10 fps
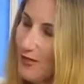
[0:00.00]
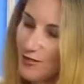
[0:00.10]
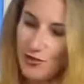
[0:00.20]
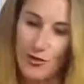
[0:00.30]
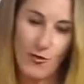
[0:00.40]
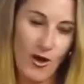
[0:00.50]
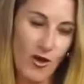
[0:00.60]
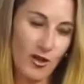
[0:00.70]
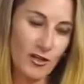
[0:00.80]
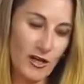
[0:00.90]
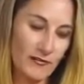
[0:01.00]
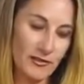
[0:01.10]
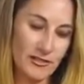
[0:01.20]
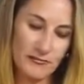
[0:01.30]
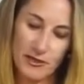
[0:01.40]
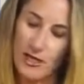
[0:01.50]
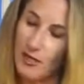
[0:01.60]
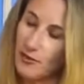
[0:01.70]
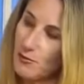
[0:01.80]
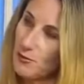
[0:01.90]
So all of the different
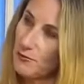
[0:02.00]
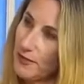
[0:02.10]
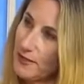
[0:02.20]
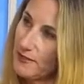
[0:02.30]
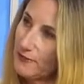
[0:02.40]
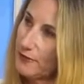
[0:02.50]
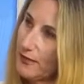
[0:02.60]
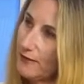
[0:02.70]
colors will bring a different